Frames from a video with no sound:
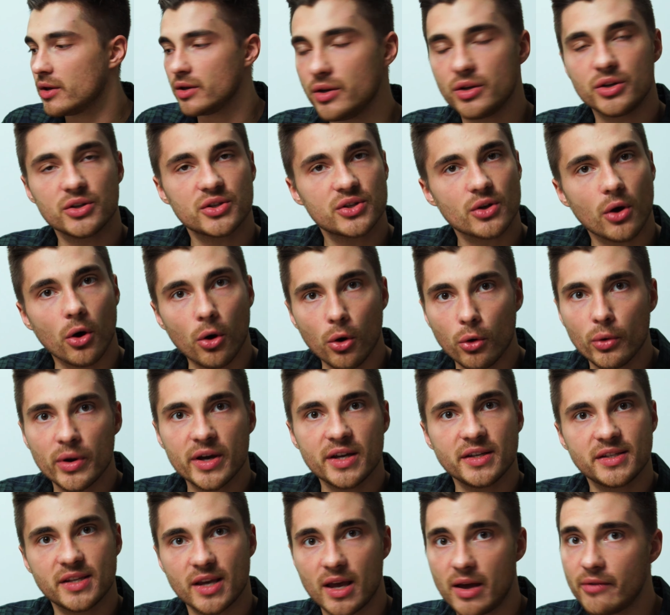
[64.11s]
you just
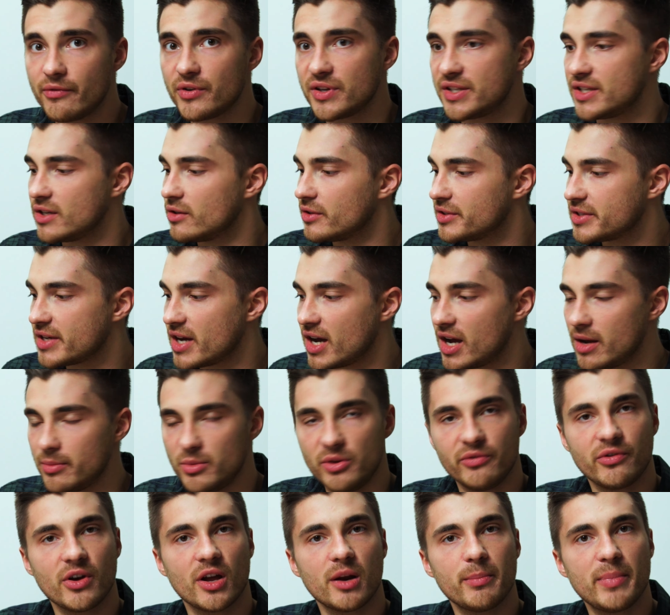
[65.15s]
always, every single time,
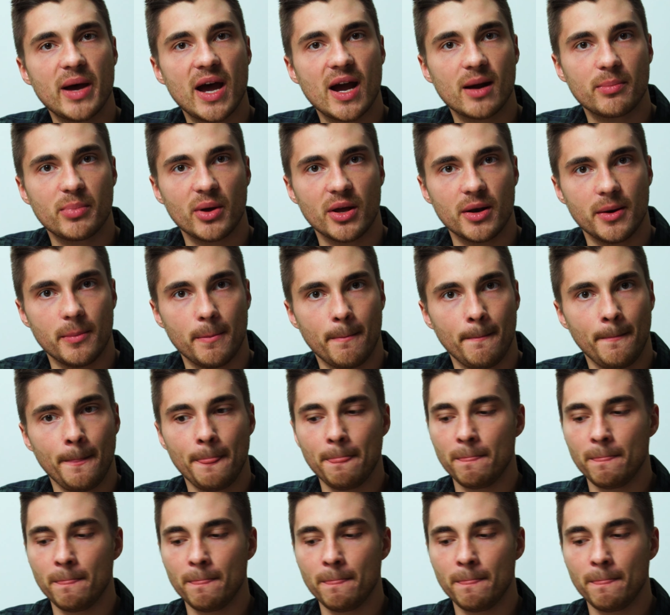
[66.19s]
you've got a back button.